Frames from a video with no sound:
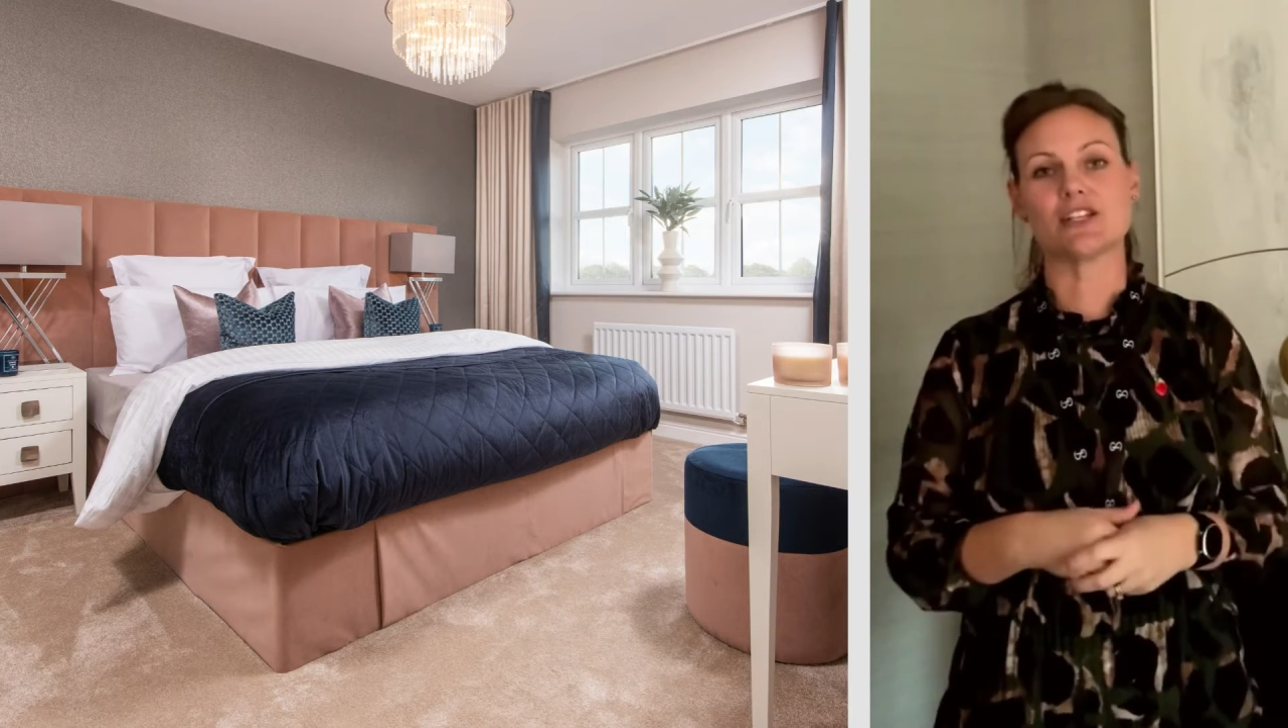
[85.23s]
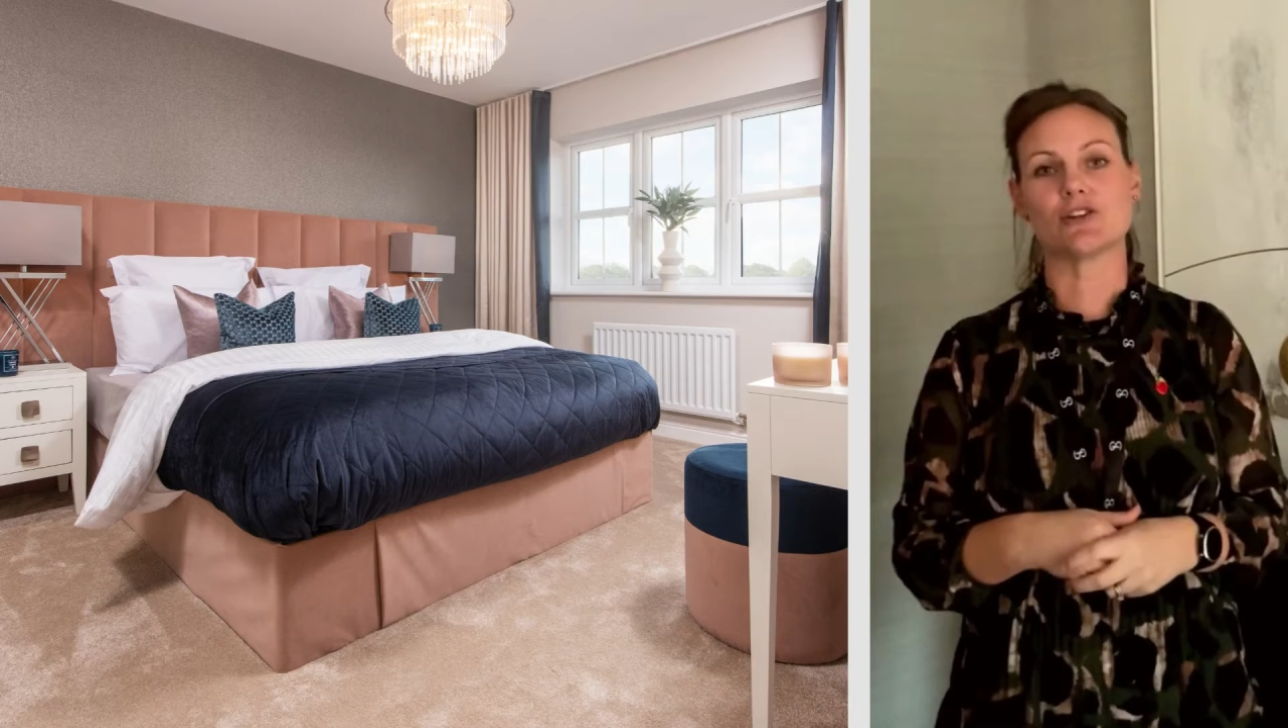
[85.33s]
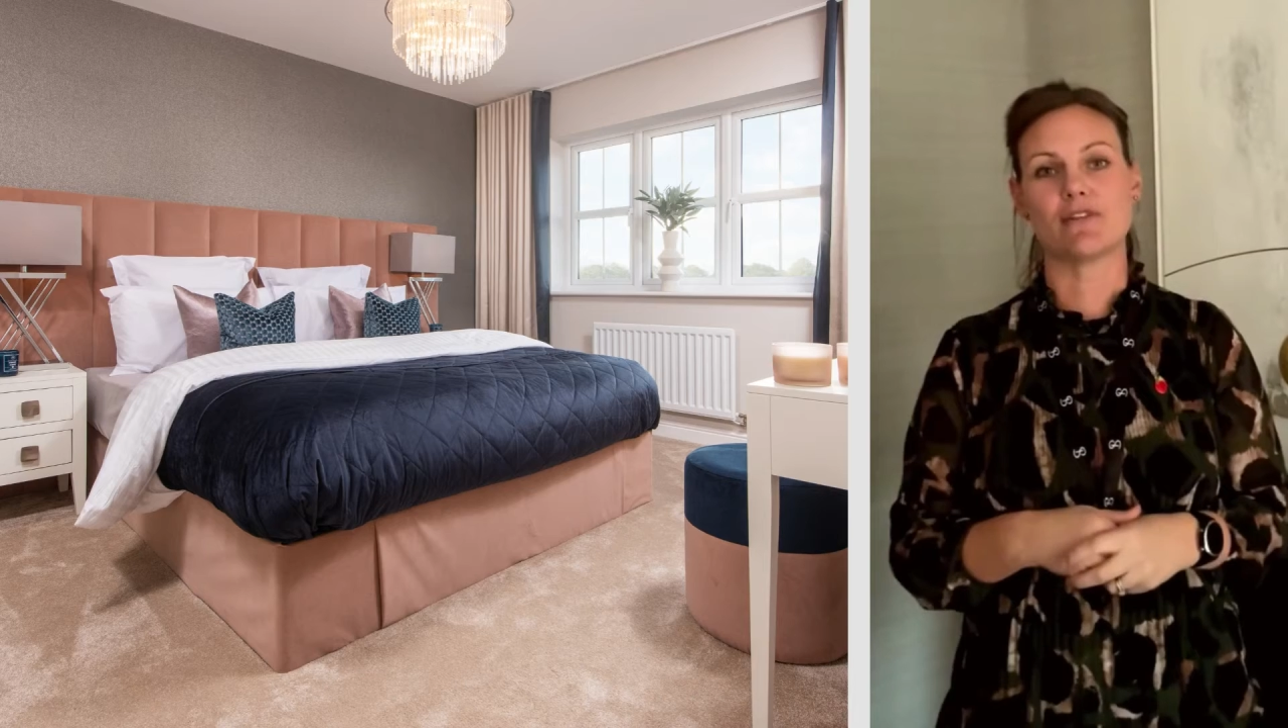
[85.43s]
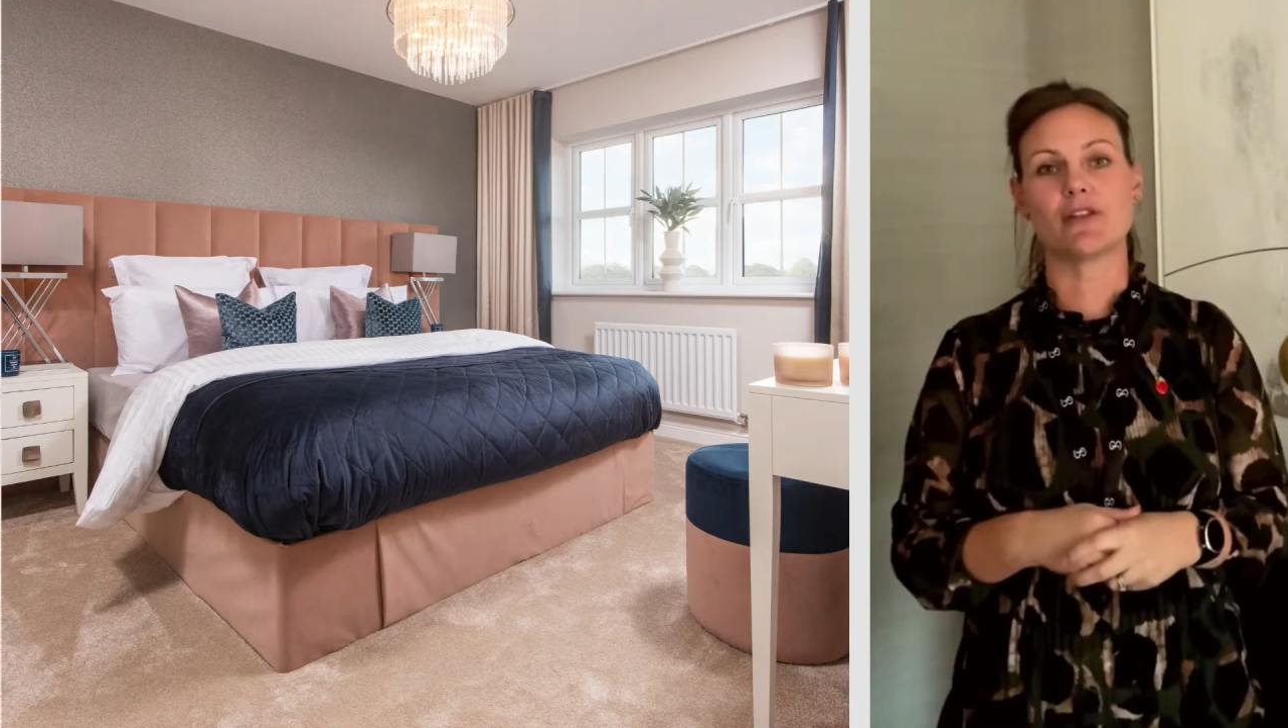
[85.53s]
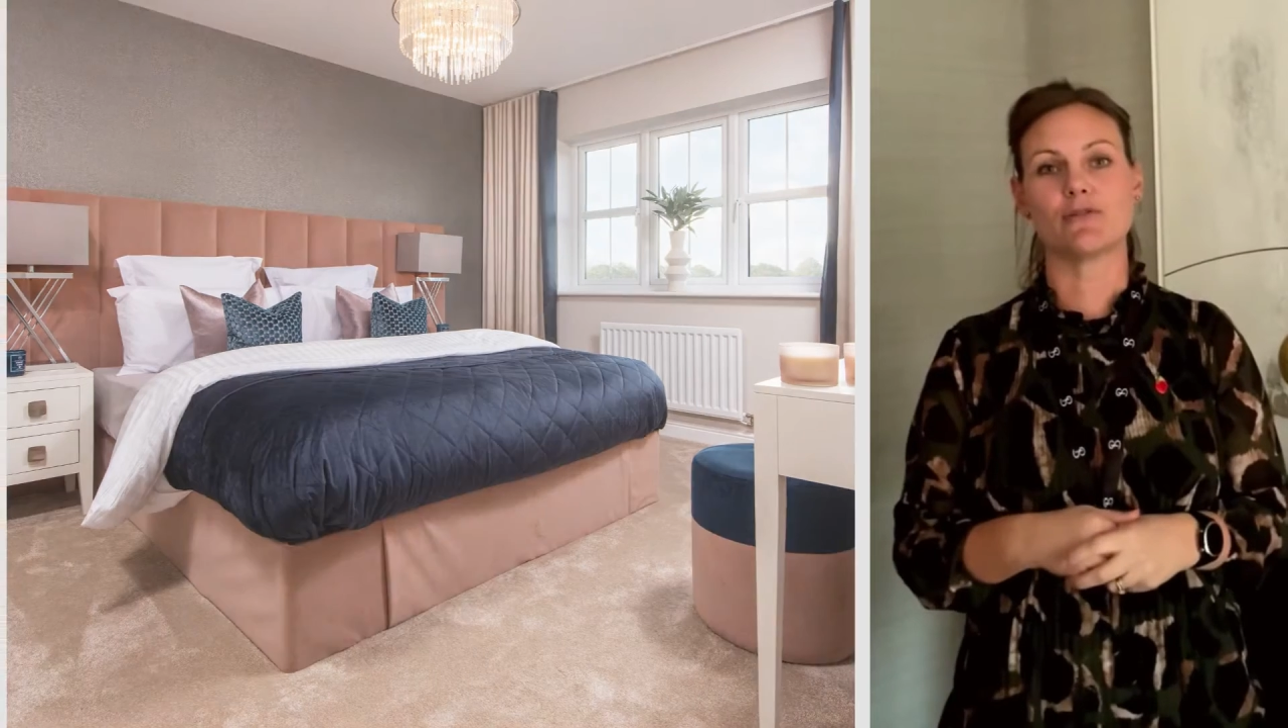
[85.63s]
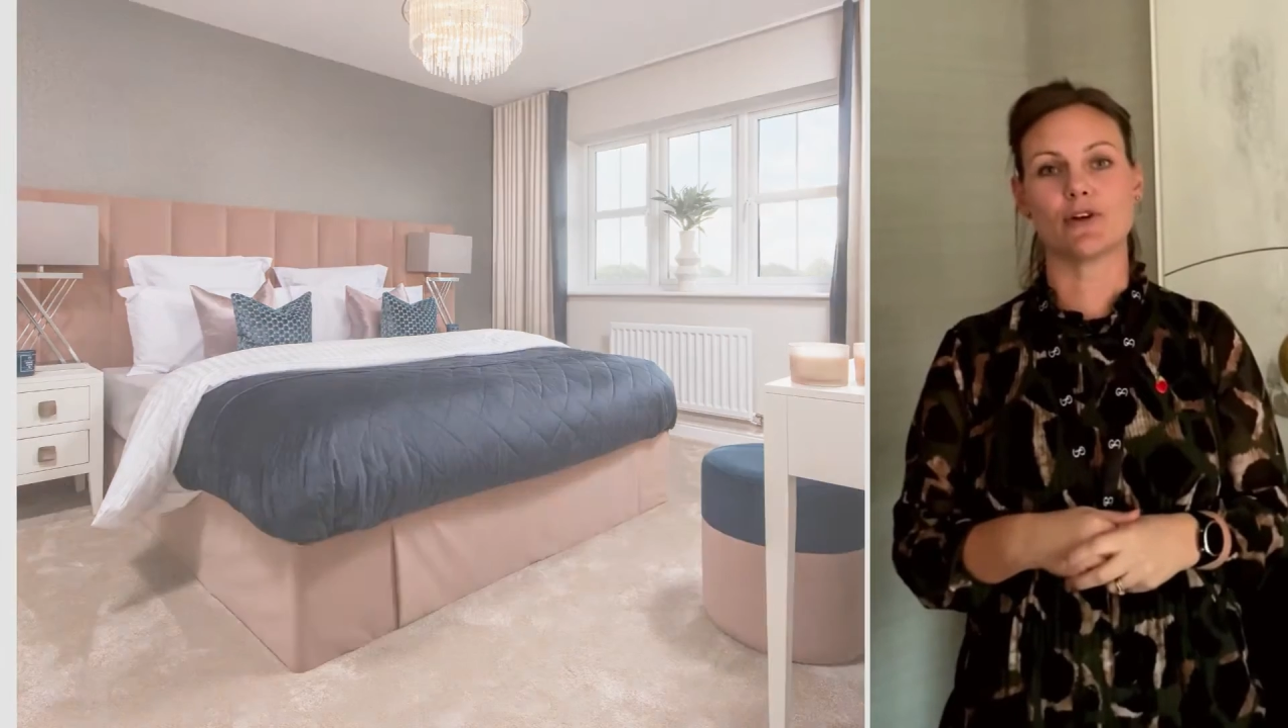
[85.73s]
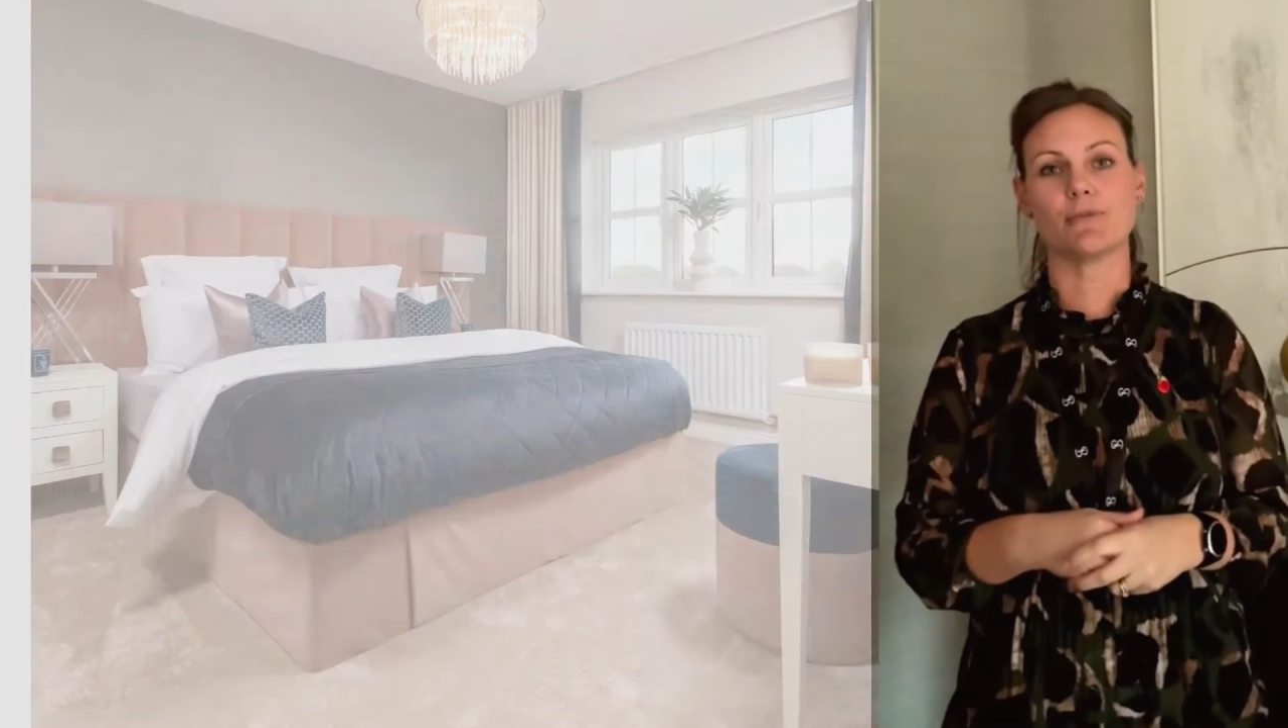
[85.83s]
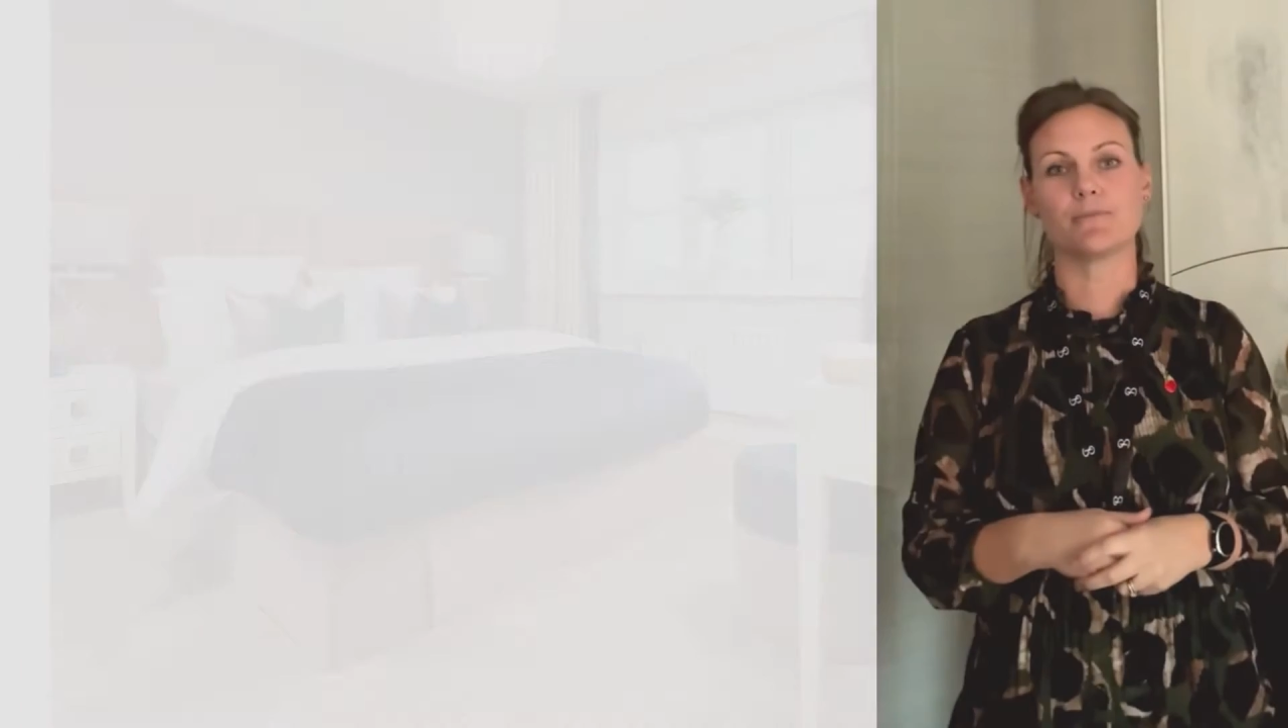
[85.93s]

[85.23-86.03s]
around the room.